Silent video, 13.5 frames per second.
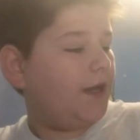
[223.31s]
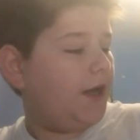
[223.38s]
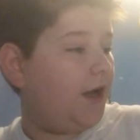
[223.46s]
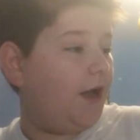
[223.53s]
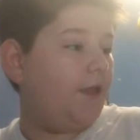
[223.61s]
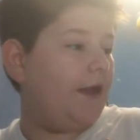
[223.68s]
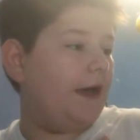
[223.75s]

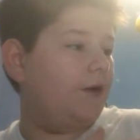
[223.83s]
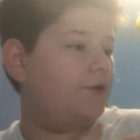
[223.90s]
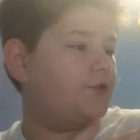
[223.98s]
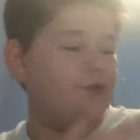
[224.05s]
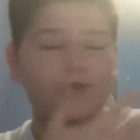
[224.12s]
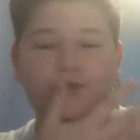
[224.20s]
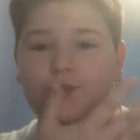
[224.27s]
that I
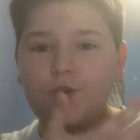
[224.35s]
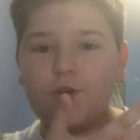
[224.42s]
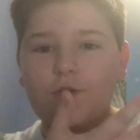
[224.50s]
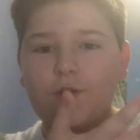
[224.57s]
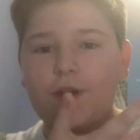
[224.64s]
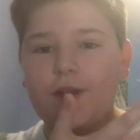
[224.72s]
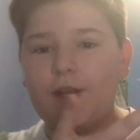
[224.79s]
was just
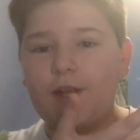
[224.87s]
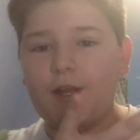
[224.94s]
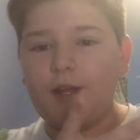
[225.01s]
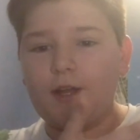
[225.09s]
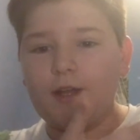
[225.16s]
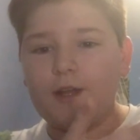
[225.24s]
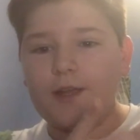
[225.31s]
drawing
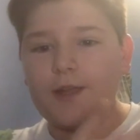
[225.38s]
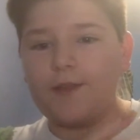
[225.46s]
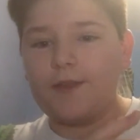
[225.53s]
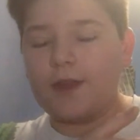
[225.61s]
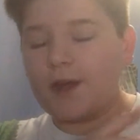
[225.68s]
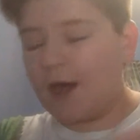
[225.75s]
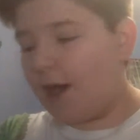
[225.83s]
in
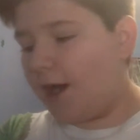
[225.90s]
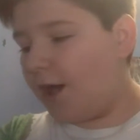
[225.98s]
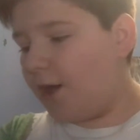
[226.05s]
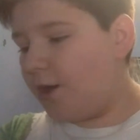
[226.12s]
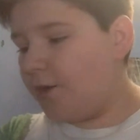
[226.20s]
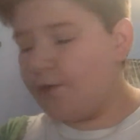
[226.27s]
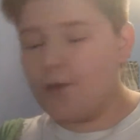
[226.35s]
the
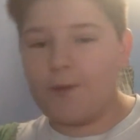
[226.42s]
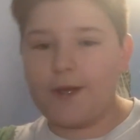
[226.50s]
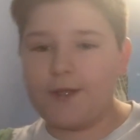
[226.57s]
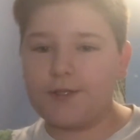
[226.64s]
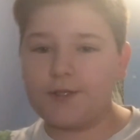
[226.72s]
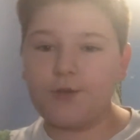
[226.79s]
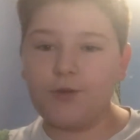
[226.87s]
car on the
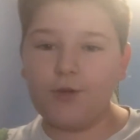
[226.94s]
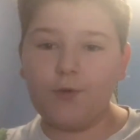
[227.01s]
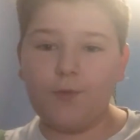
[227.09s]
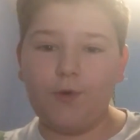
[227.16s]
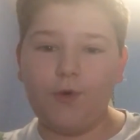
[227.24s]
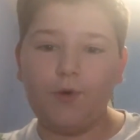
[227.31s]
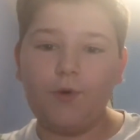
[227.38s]
way to
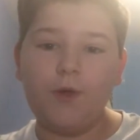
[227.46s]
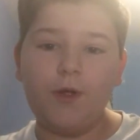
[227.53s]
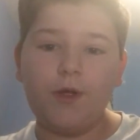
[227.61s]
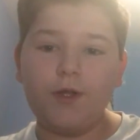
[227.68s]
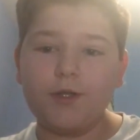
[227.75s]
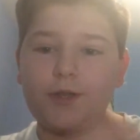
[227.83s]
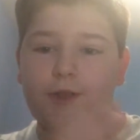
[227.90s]
Cornwall
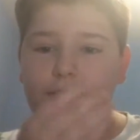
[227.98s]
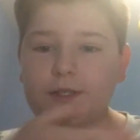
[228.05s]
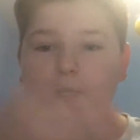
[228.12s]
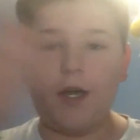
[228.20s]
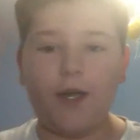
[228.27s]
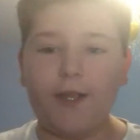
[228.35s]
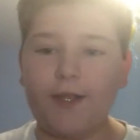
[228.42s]
to this
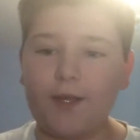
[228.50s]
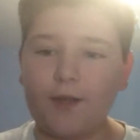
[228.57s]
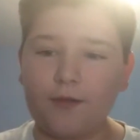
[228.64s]
like